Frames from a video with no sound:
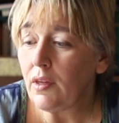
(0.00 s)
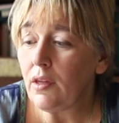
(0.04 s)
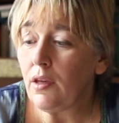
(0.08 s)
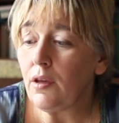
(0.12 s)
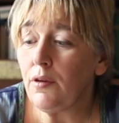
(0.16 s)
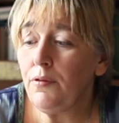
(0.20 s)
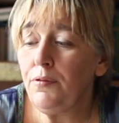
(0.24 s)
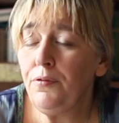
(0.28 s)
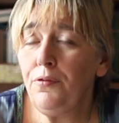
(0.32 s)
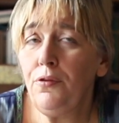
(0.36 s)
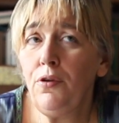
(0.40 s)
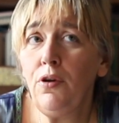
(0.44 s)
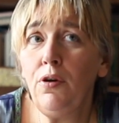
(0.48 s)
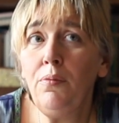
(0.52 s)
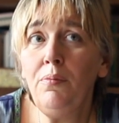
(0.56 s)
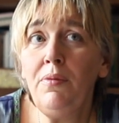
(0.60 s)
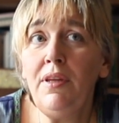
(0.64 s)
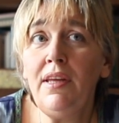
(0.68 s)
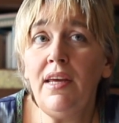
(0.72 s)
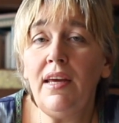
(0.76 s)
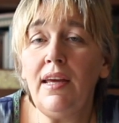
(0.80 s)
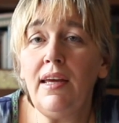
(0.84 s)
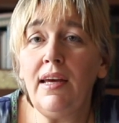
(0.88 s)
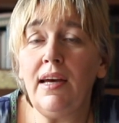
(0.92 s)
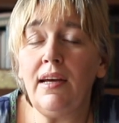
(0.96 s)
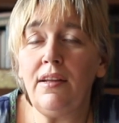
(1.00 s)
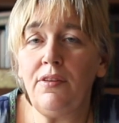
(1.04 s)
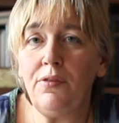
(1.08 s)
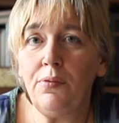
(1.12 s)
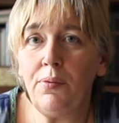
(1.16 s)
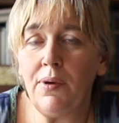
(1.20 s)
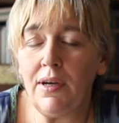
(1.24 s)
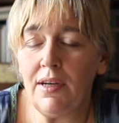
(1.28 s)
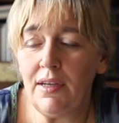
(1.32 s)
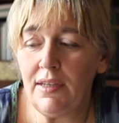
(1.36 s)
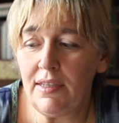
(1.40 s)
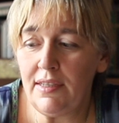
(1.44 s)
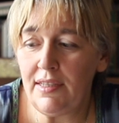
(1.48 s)
from the
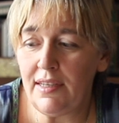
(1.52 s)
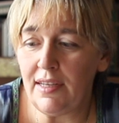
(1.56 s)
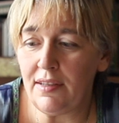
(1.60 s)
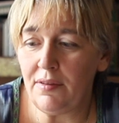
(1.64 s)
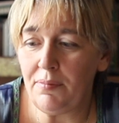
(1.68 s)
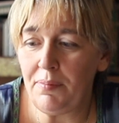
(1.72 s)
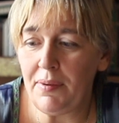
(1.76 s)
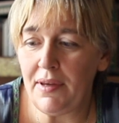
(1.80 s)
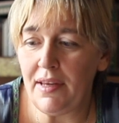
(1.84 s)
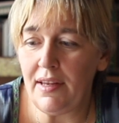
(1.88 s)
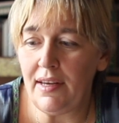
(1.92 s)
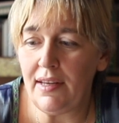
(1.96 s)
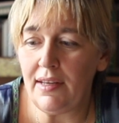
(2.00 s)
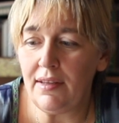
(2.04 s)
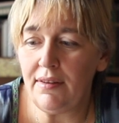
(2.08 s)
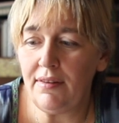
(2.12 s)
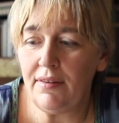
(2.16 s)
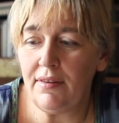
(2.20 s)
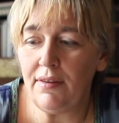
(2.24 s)
Edwardian period,